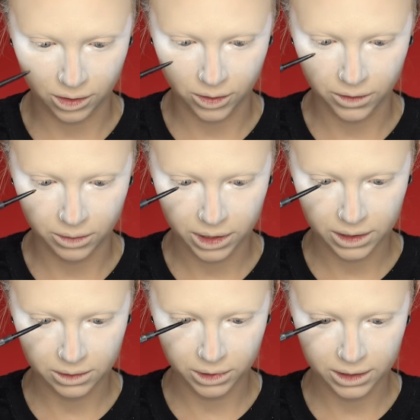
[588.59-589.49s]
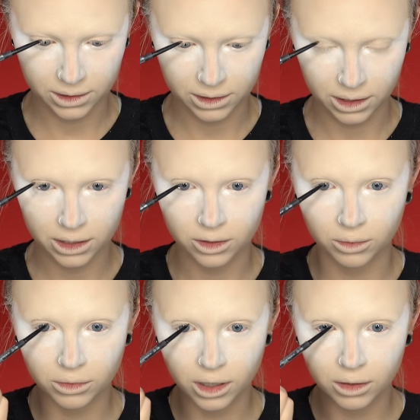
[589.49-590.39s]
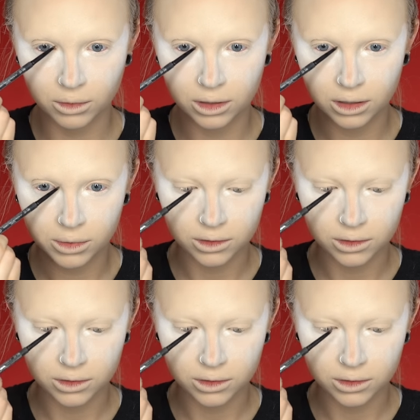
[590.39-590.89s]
all over the place, places that they don't go.